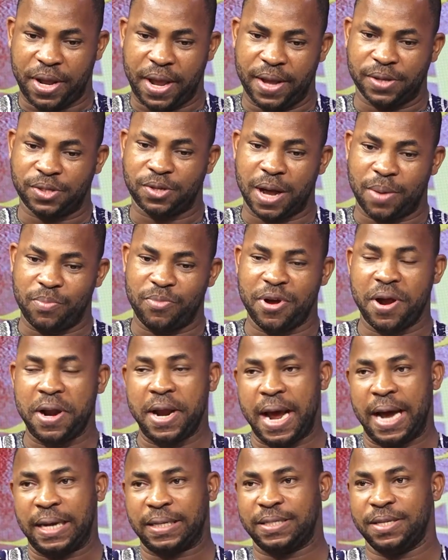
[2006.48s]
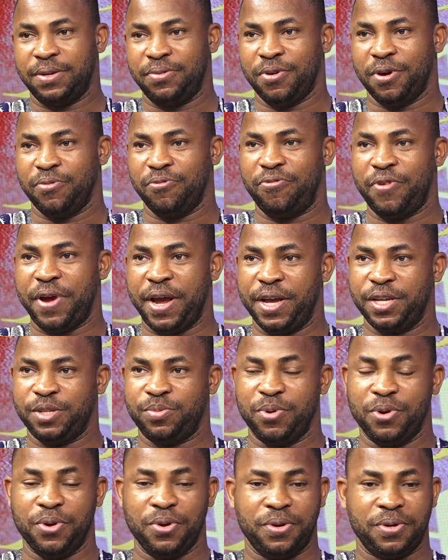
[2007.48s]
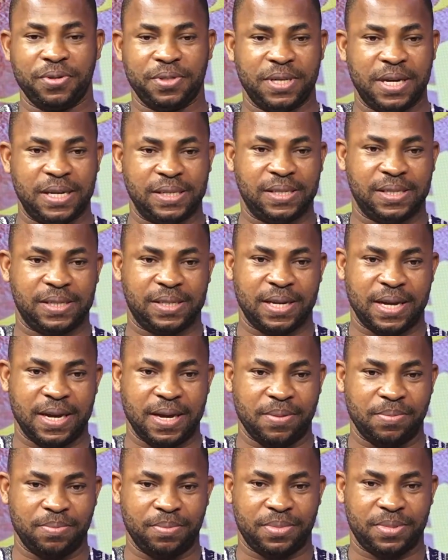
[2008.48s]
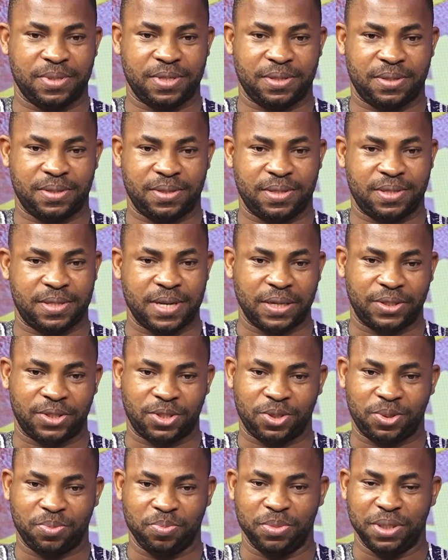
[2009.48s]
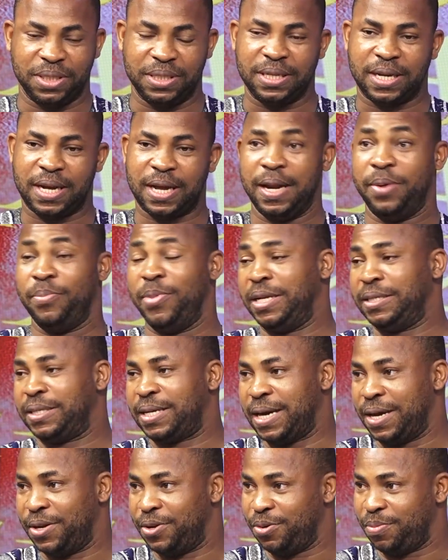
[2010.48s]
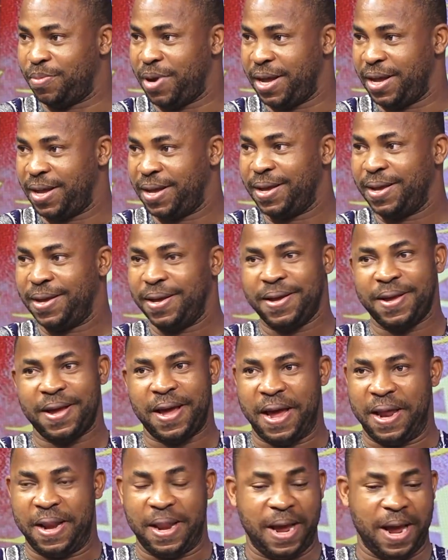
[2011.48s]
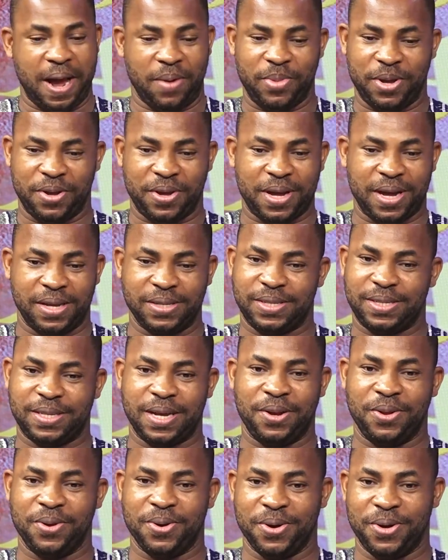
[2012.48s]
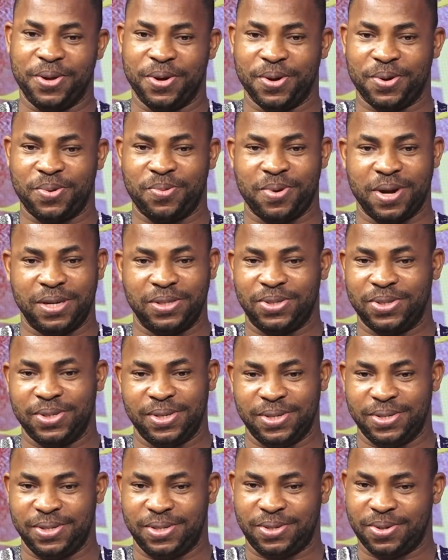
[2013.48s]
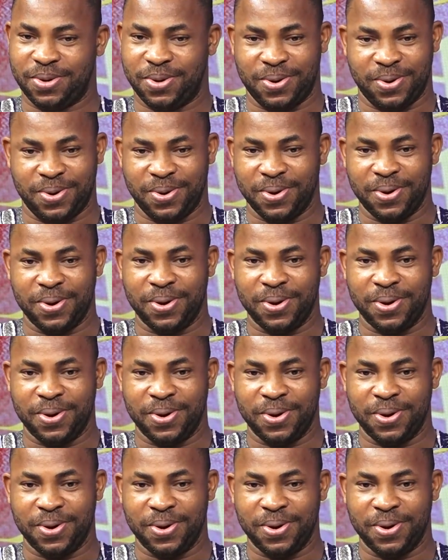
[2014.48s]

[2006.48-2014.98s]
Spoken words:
so I'm very active on Facebook. Just search me, Clement Kadogbe. And I mean, you can send all your questions or